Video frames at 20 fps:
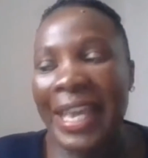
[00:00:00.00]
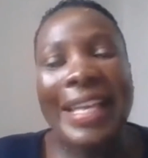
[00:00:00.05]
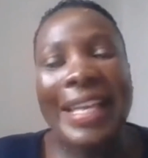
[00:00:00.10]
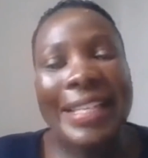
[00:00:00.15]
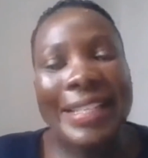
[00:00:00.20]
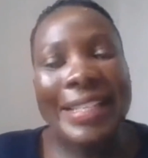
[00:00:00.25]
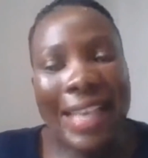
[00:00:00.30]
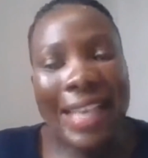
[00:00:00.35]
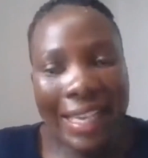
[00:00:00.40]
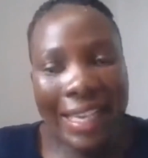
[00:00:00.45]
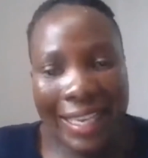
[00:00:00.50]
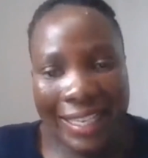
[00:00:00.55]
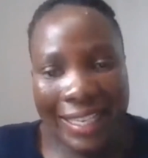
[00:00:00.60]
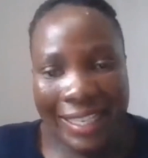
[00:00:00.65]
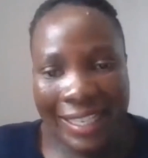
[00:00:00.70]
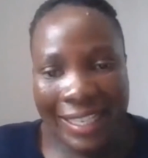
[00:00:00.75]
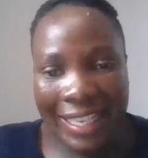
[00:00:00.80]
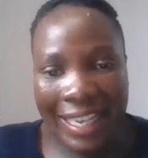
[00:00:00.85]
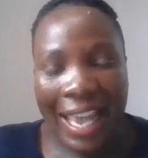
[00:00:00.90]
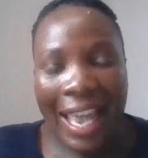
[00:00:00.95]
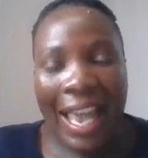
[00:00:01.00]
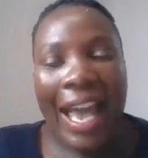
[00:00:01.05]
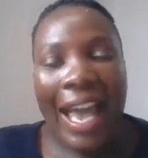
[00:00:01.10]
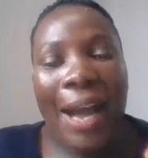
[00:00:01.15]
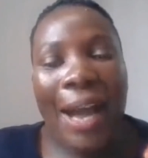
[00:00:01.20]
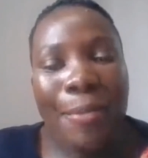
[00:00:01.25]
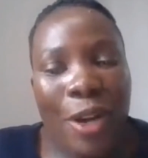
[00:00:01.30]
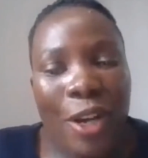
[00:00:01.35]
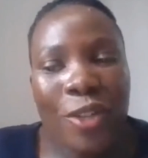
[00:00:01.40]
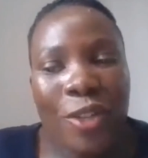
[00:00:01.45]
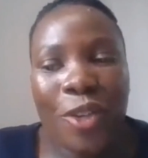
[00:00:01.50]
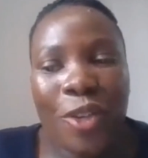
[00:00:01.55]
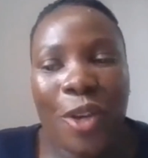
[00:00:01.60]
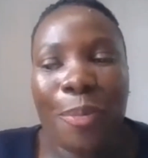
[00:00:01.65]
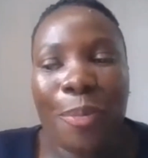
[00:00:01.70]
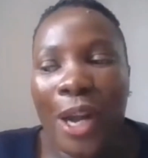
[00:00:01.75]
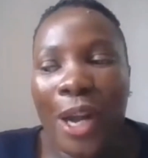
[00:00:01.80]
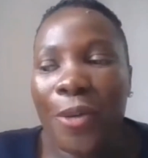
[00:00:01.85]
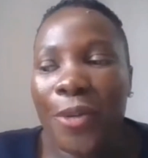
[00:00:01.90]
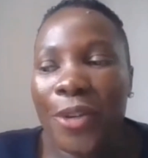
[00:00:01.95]
Secondly, I'm also
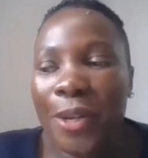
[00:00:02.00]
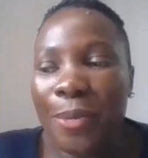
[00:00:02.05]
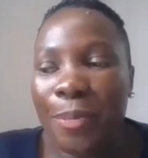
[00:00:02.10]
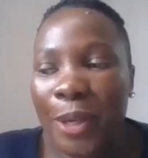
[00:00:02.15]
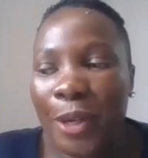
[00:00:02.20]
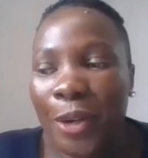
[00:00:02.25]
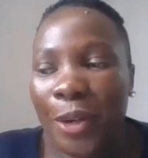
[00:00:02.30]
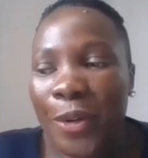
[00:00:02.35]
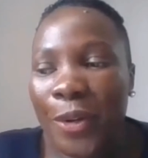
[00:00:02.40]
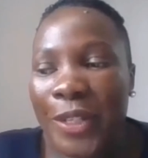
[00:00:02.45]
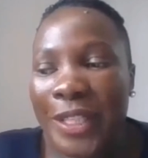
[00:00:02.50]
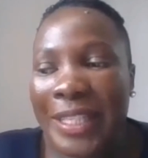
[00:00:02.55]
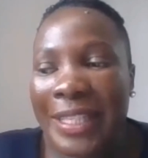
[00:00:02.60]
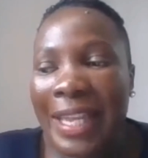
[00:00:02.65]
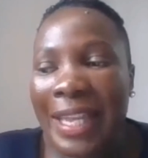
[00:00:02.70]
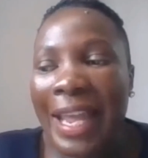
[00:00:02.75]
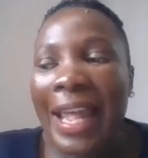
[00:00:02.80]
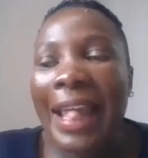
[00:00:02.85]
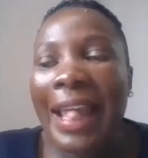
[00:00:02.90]
proud because